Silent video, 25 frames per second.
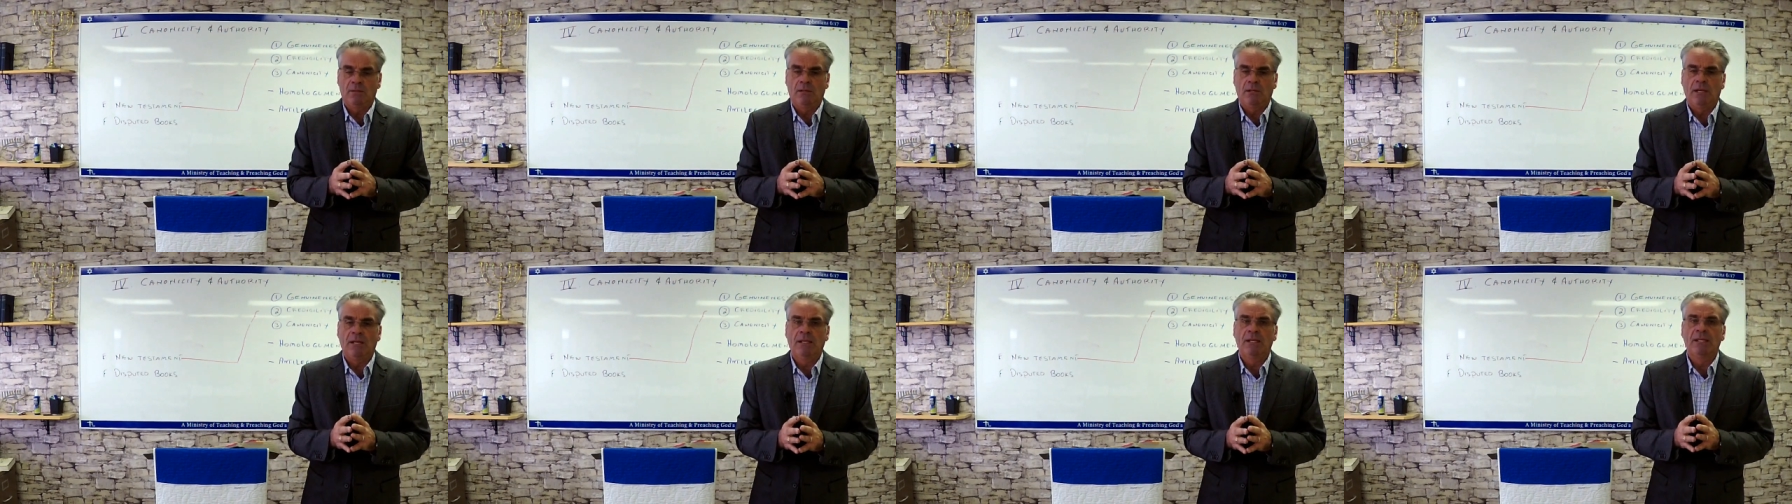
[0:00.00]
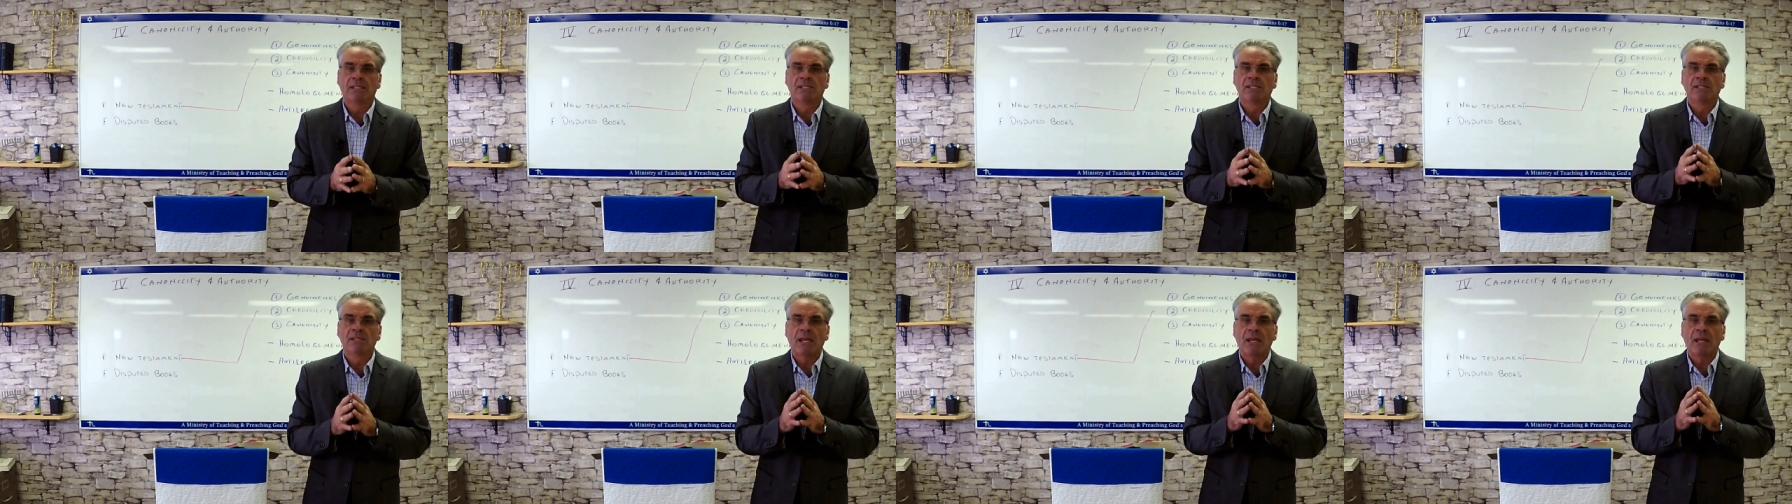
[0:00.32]
It
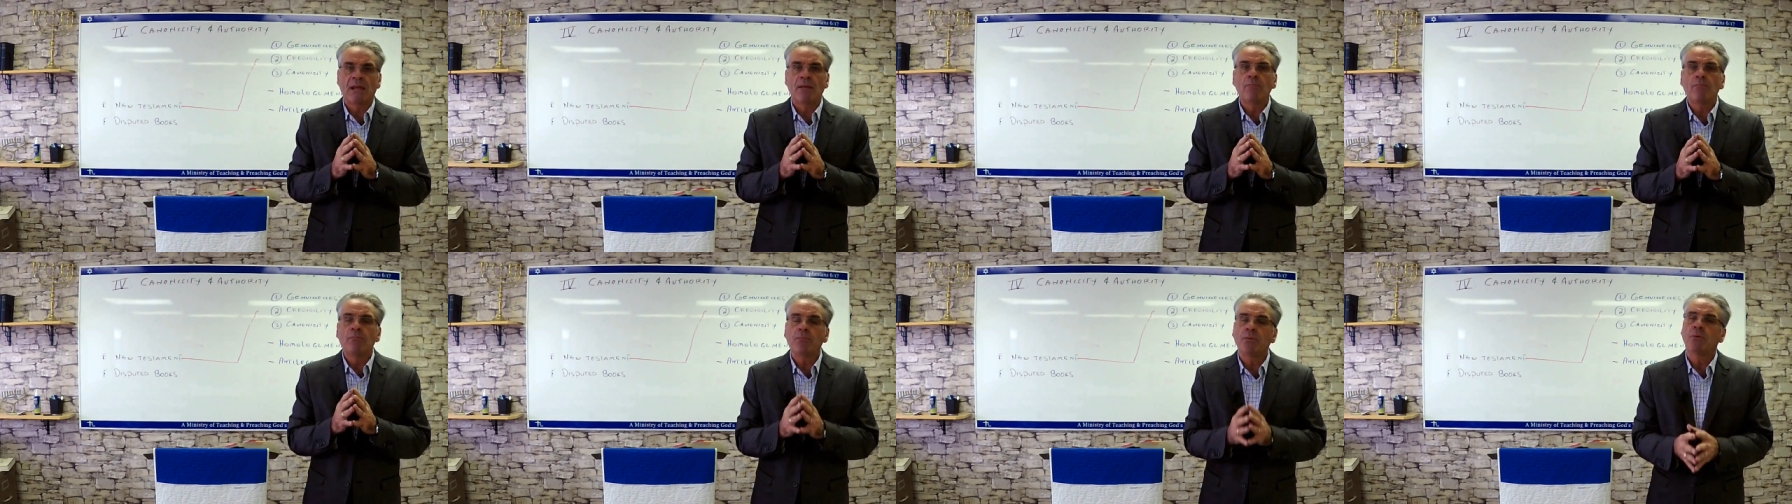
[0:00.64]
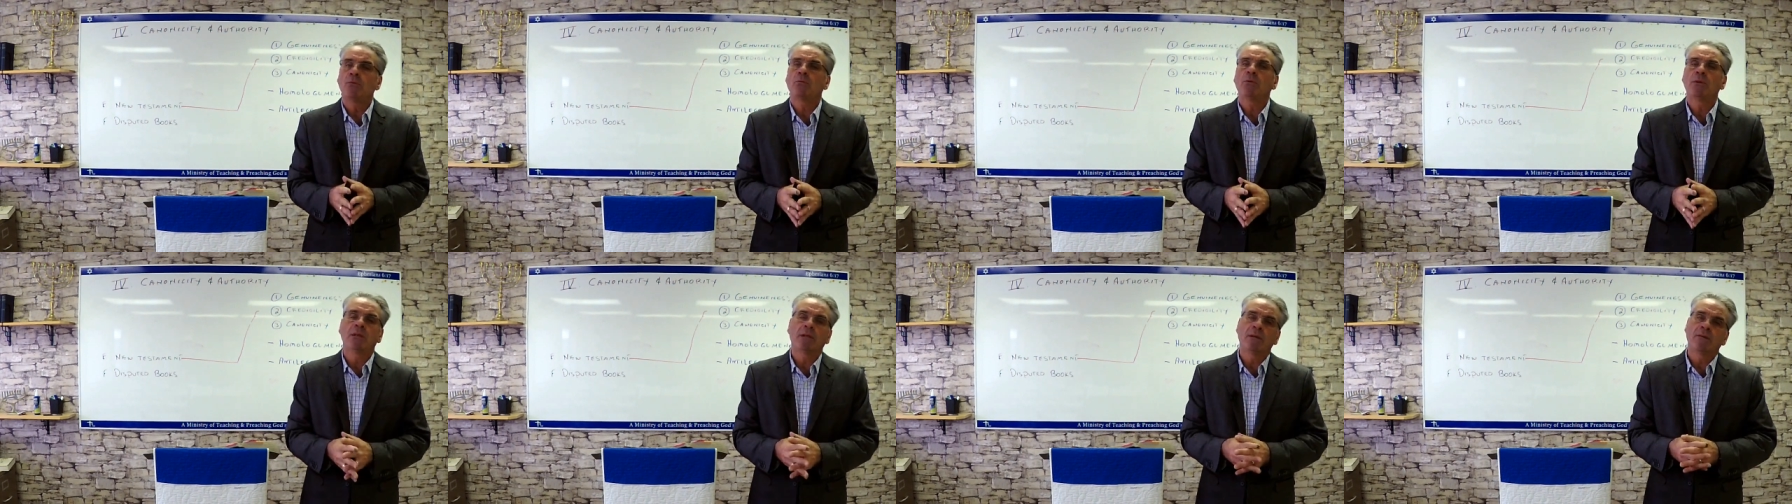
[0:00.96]
is
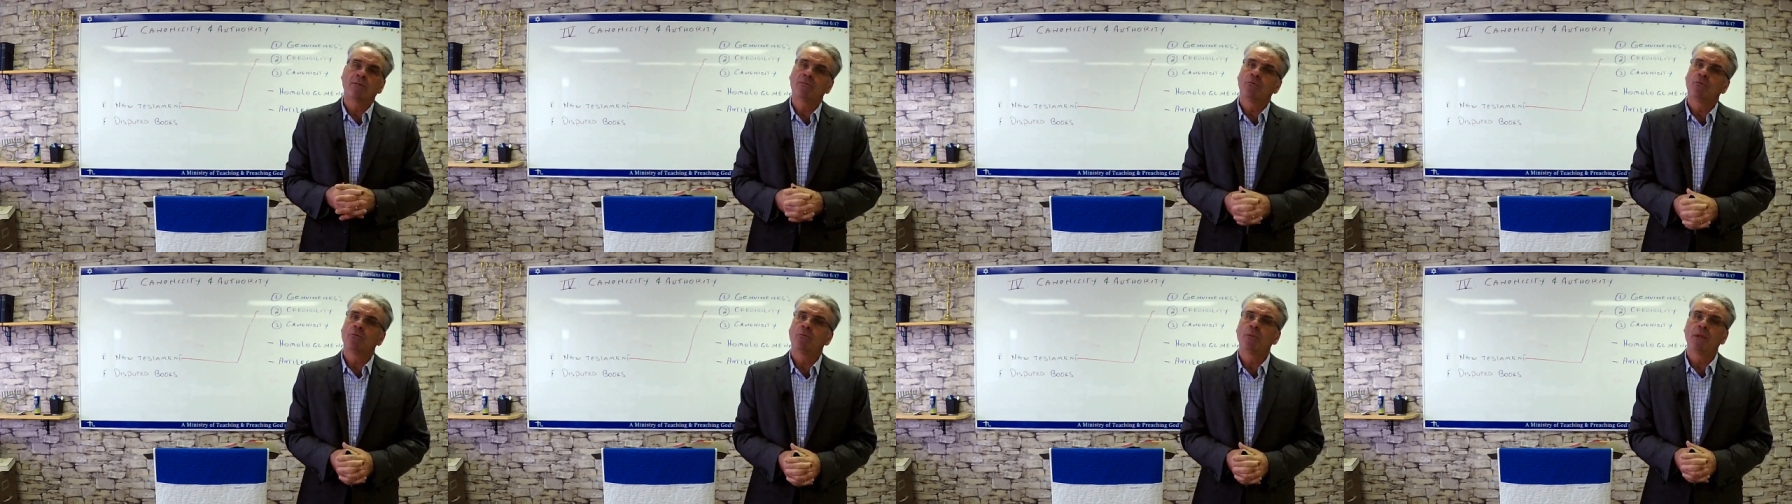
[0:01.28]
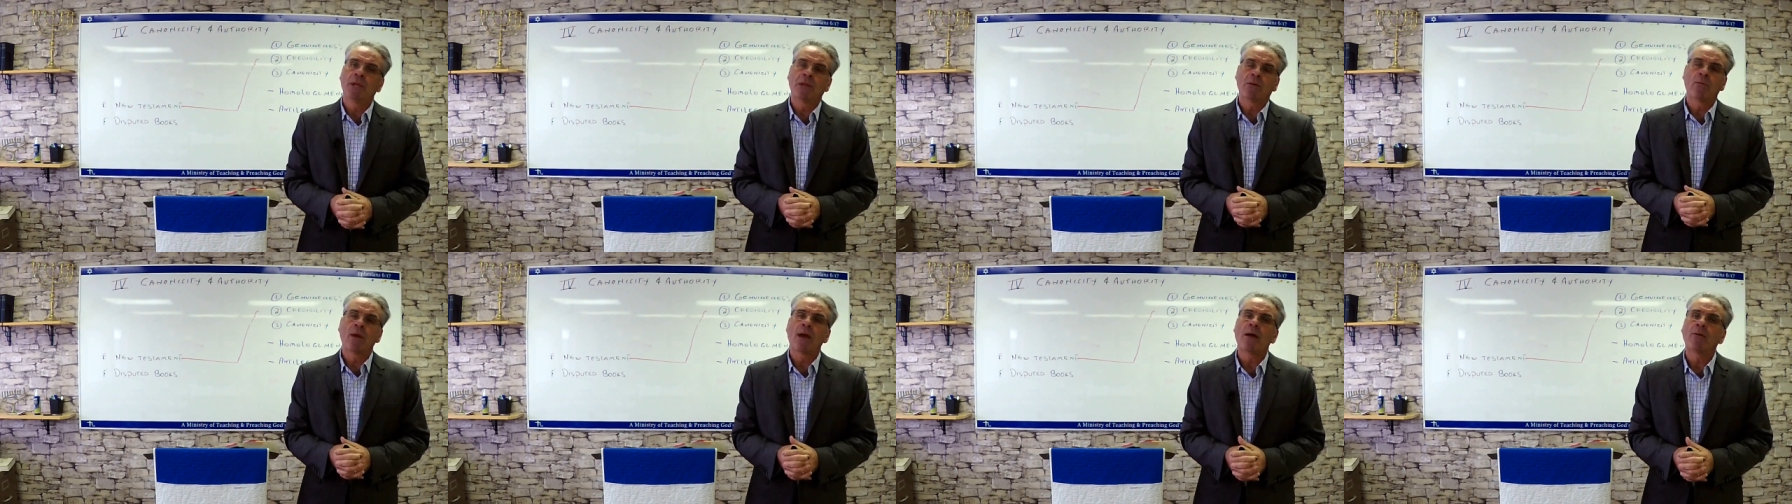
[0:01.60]
imperative to
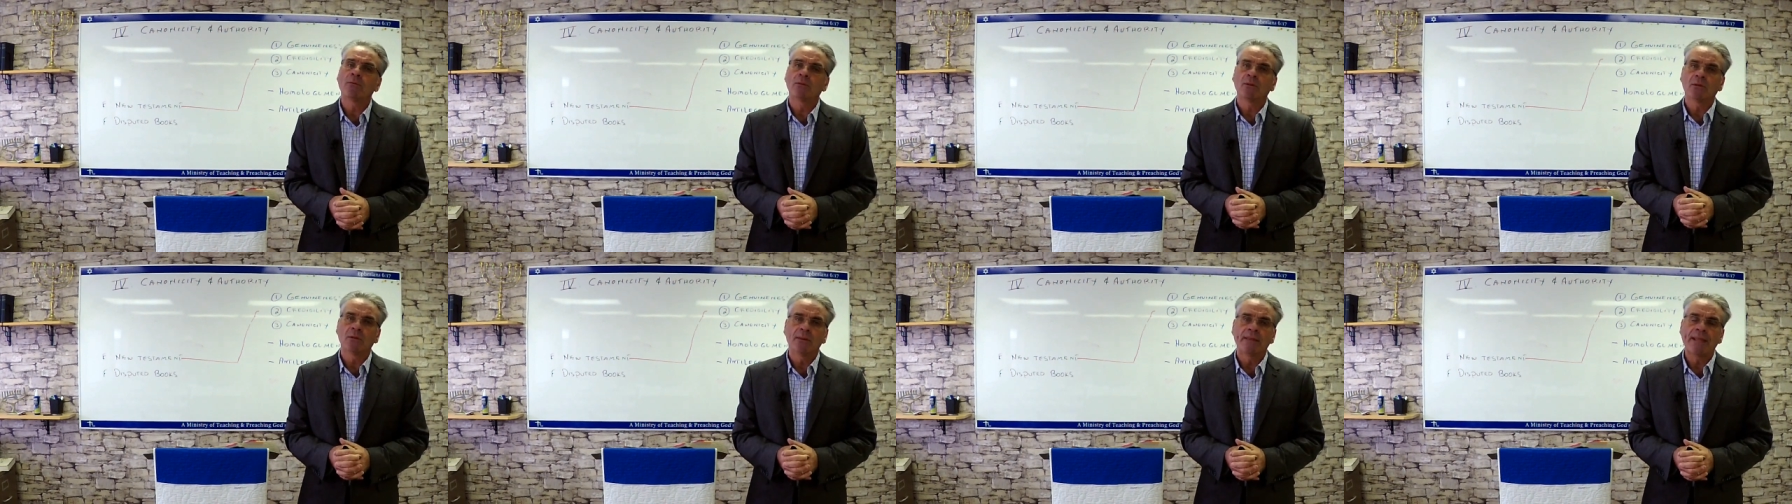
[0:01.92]
be grounded